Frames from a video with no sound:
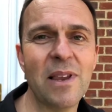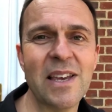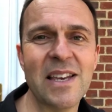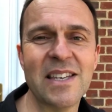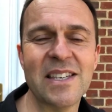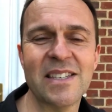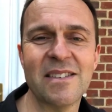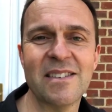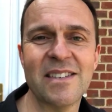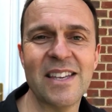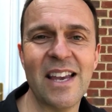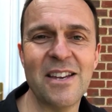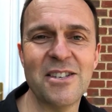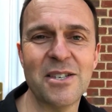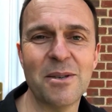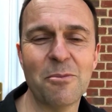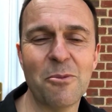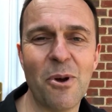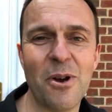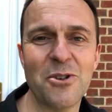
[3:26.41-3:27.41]
Please
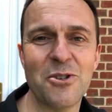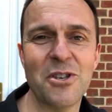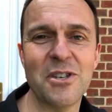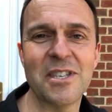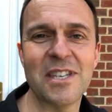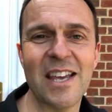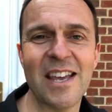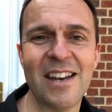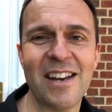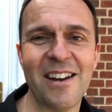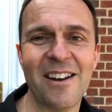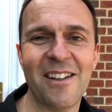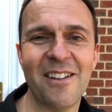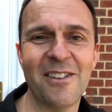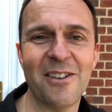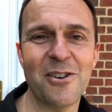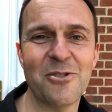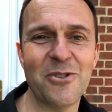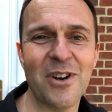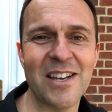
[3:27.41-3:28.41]
send some questions in and
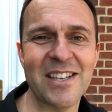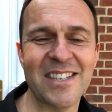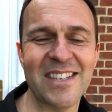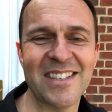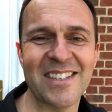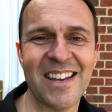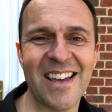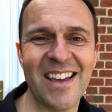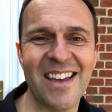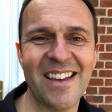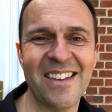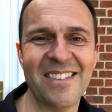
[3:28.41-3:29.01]
I'll address